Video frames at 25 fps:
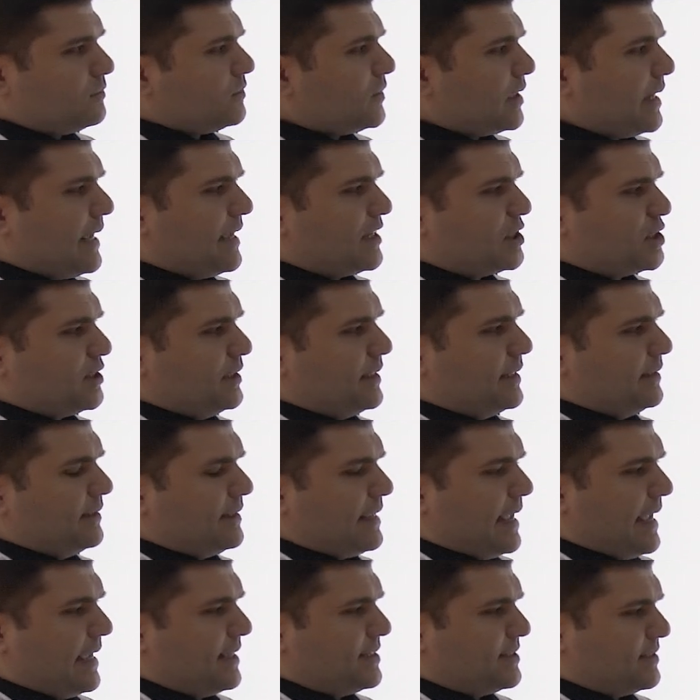actually
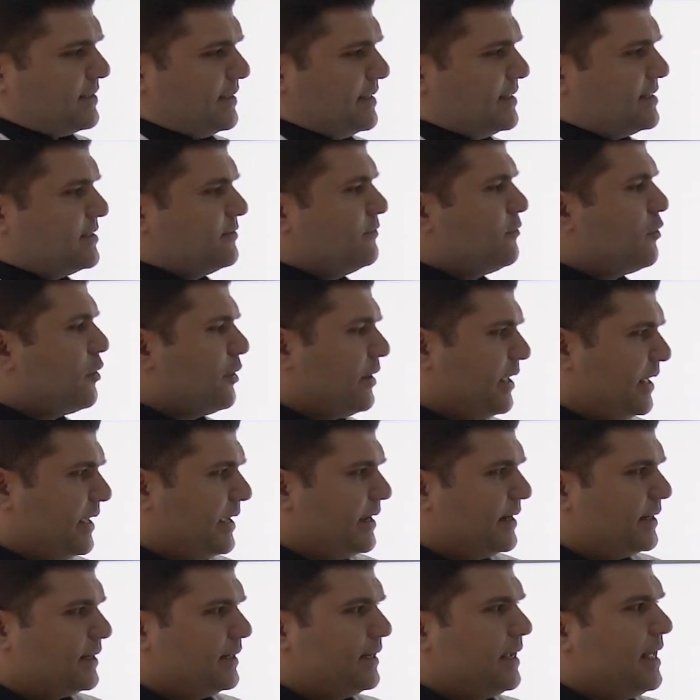the answer is were
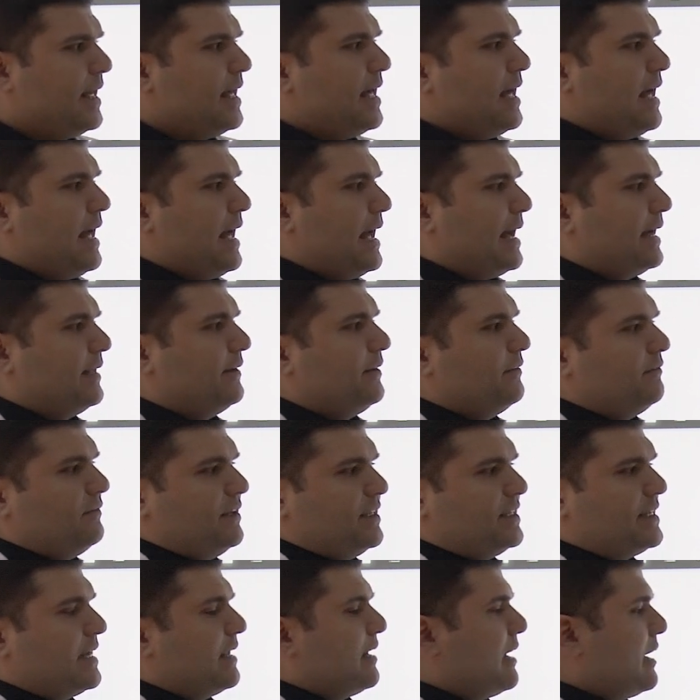here, and
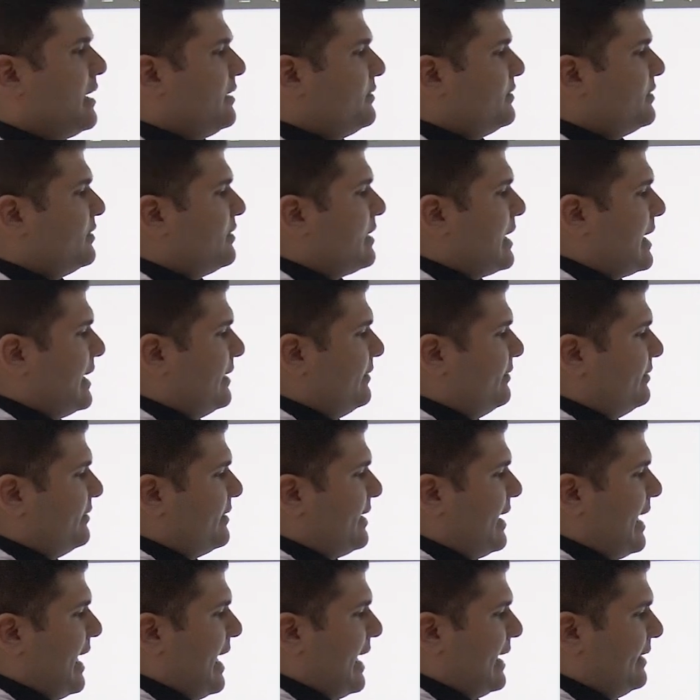we can underline
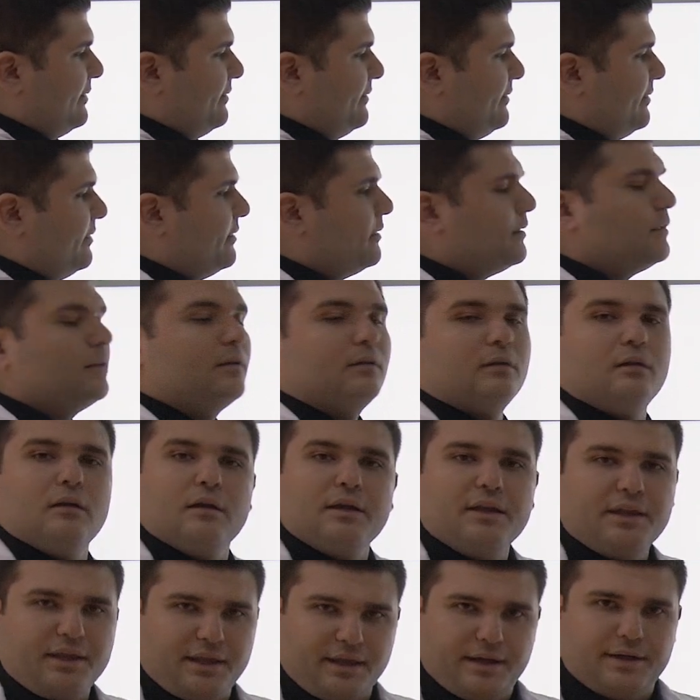the and
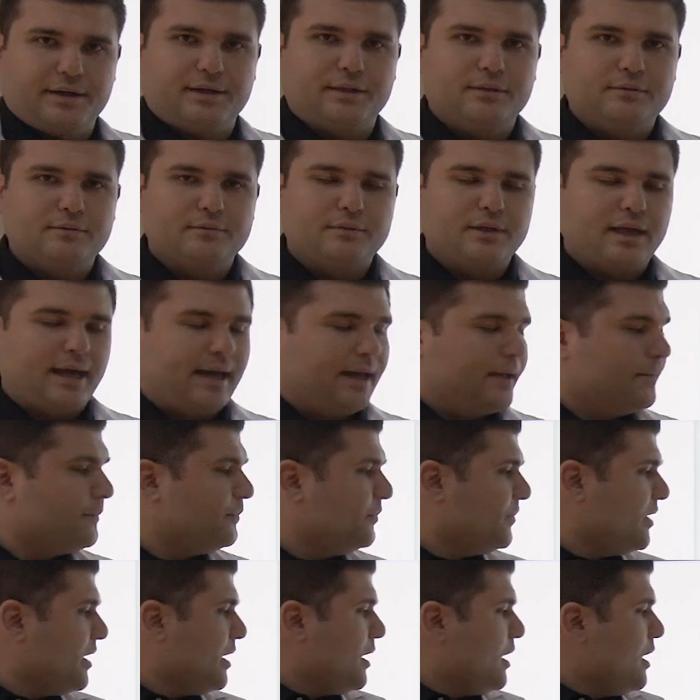here. Okay.
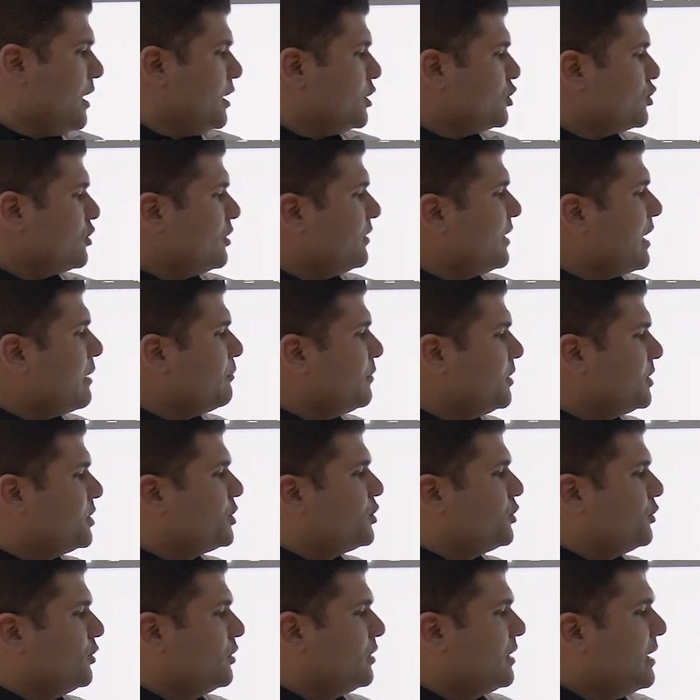So number
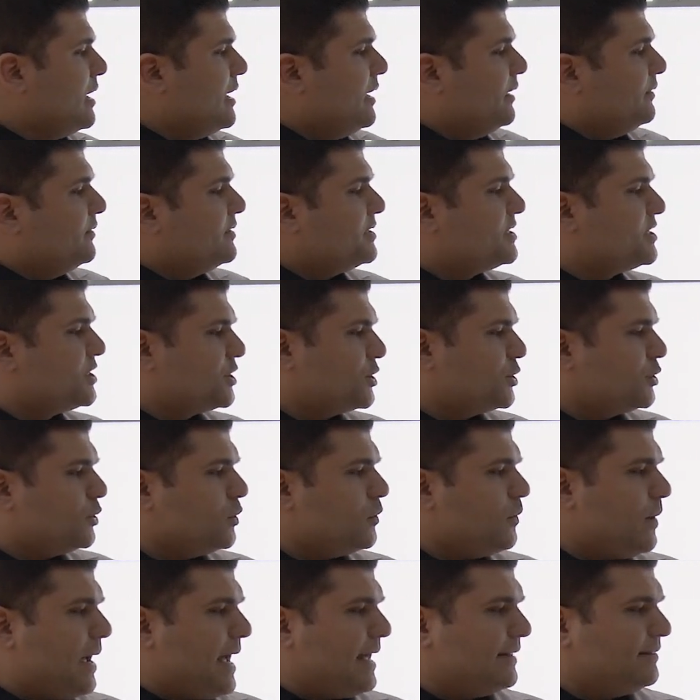2, the
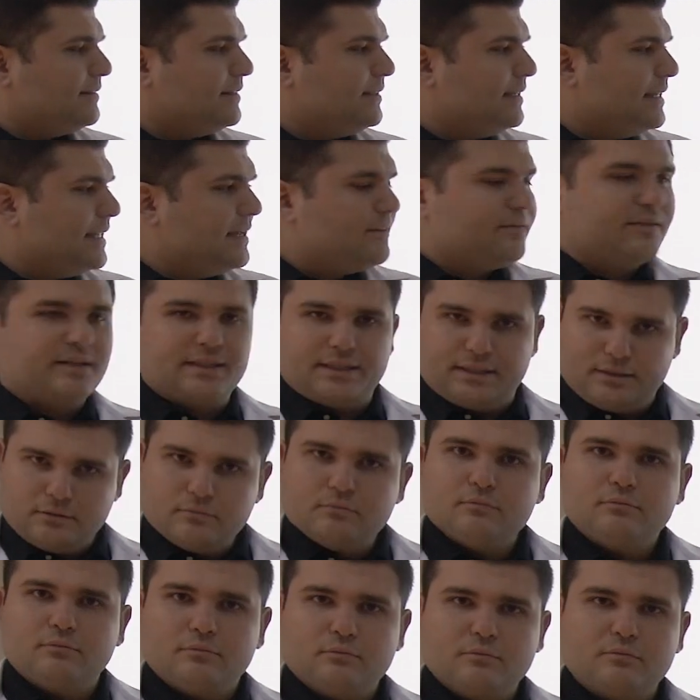screw and the lever.
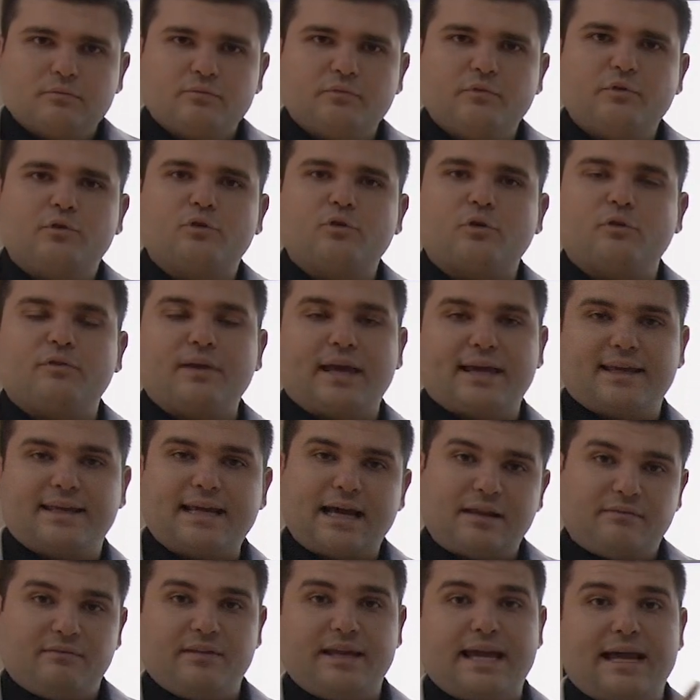So
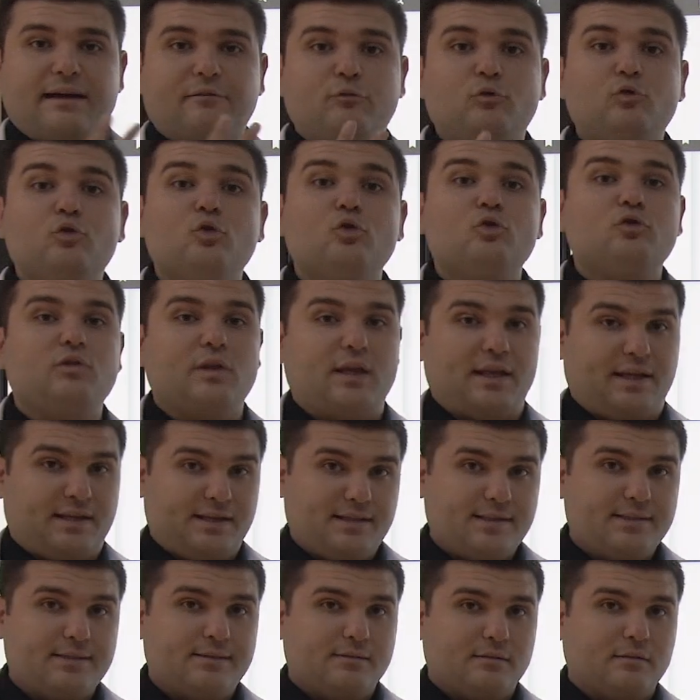again we have 2
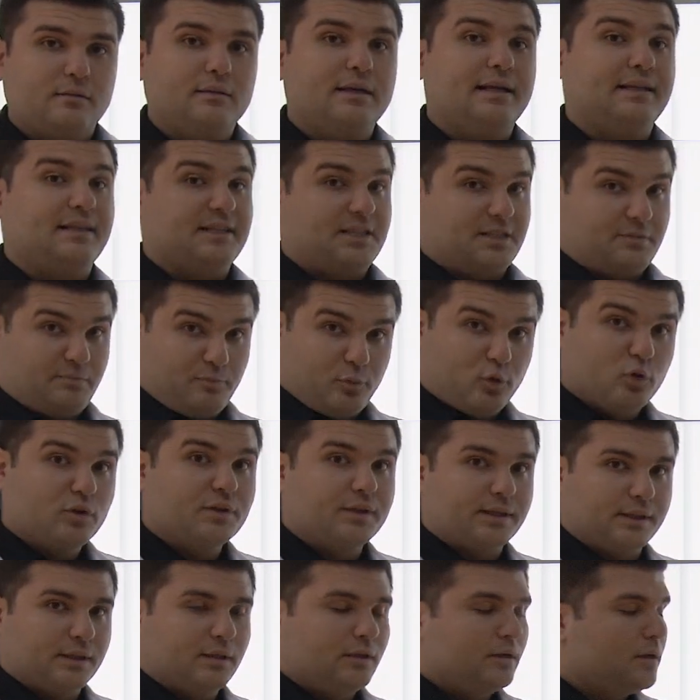things. It is
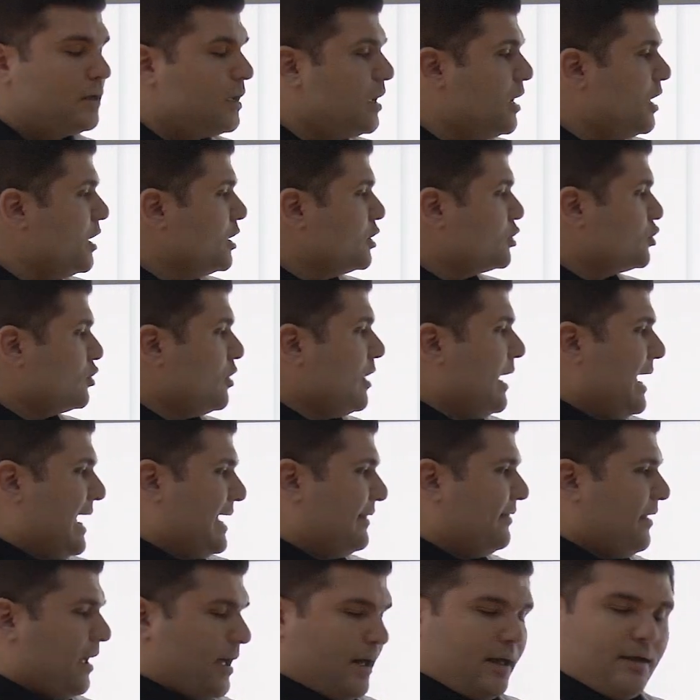plural. So
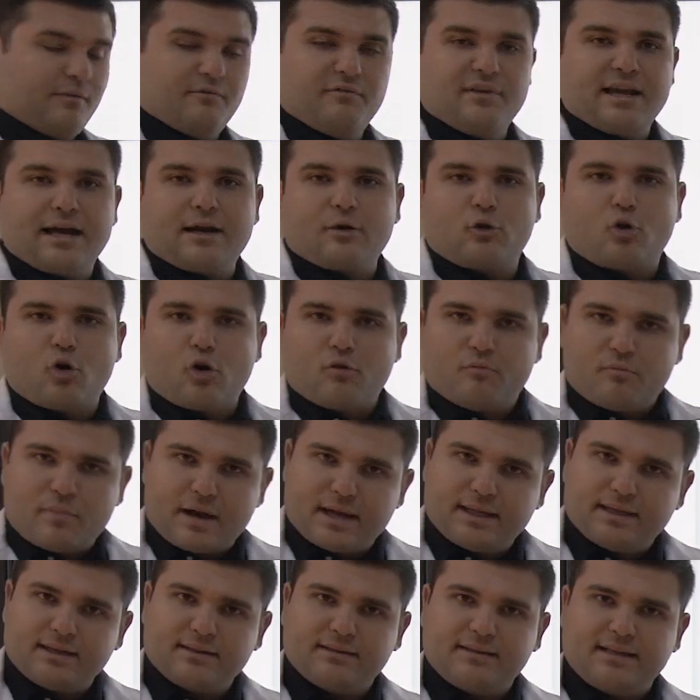and we are
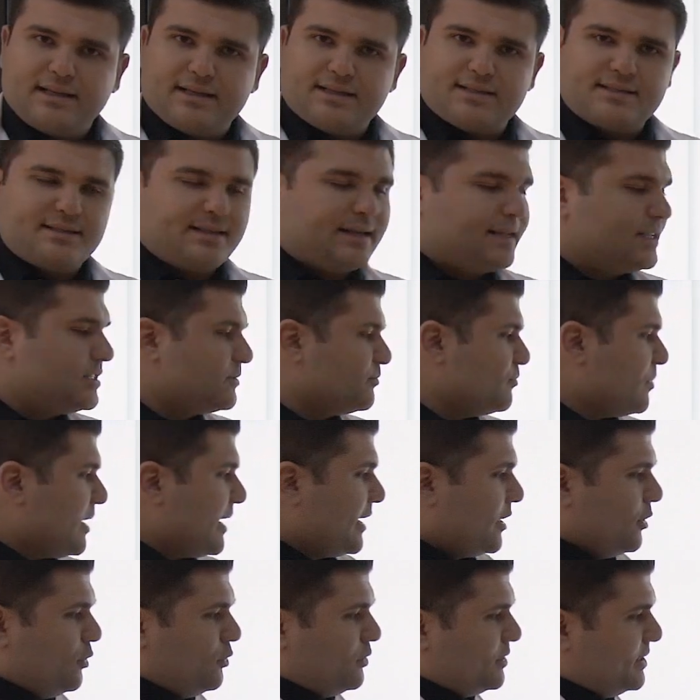combining these things by
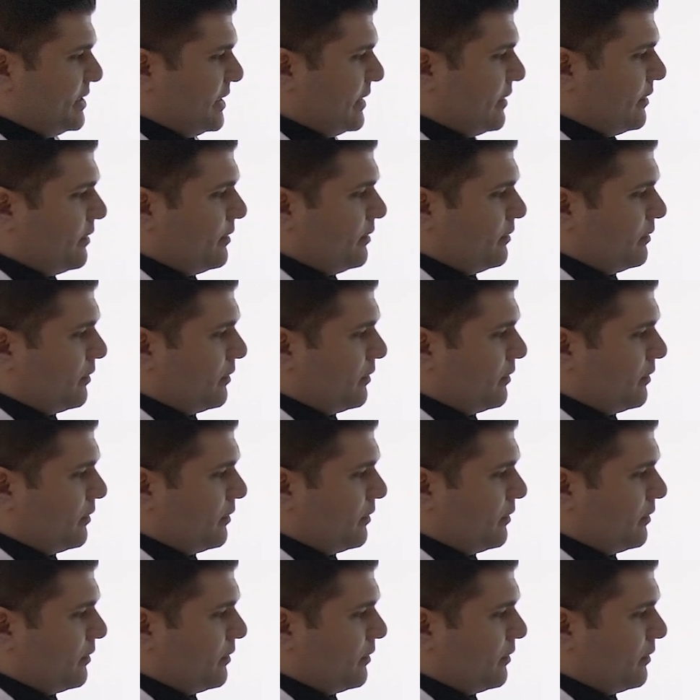using